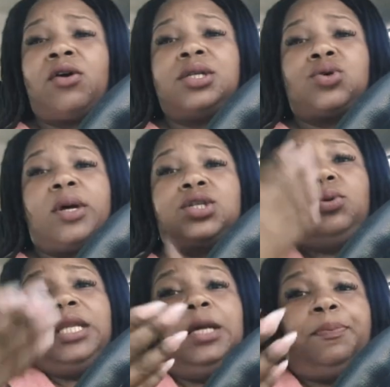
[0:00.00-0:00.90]
is going
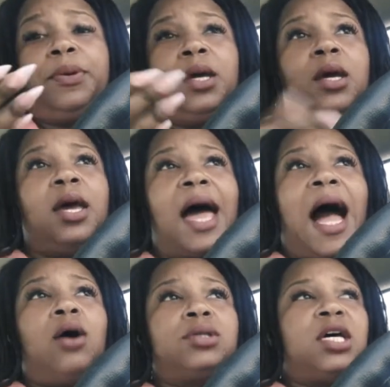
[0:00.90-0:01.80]
to leap
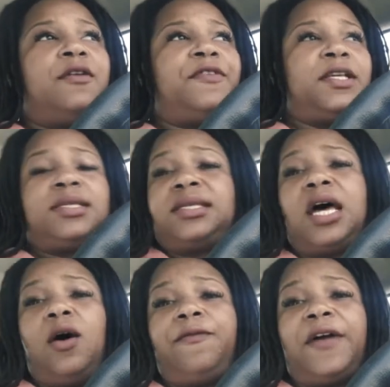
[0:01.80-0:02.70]
out of
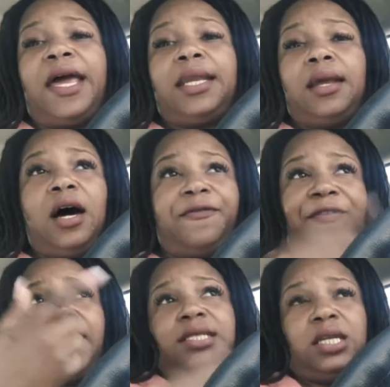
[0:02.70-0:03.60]
itself and
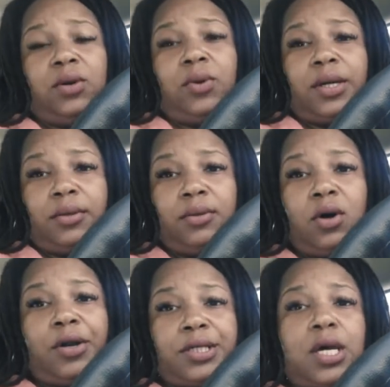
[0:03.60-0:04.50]
affect anyone
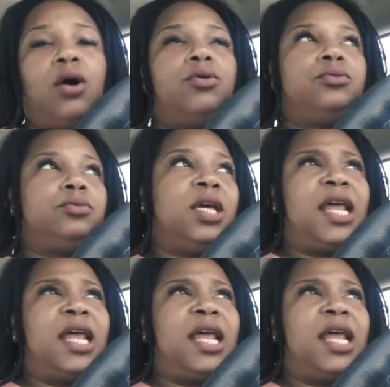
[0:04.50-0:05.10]
on its own.